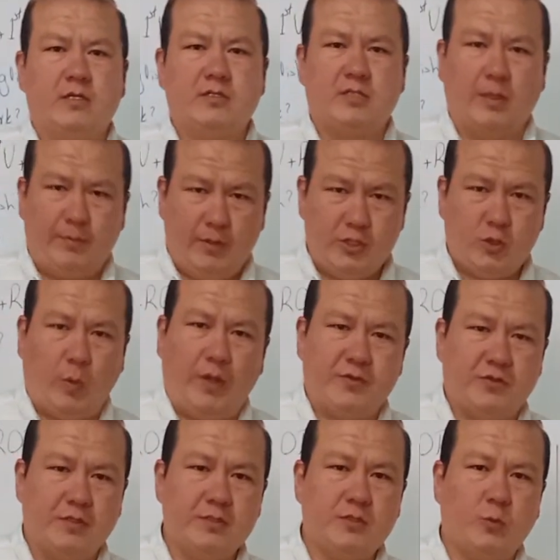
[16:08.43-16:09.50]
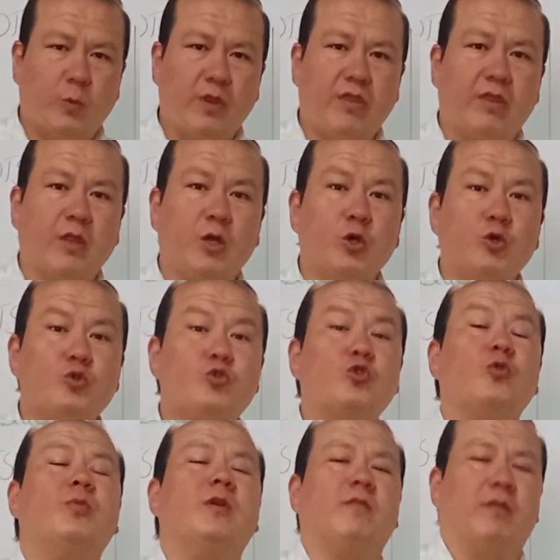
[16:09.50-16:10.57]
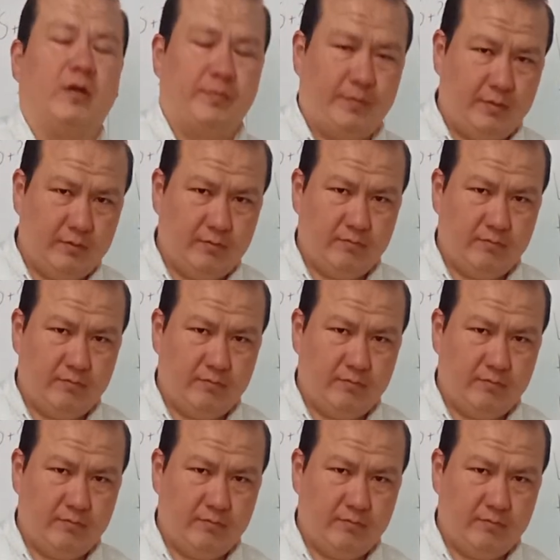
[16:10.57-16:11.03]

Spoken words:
WH questions with to be verb.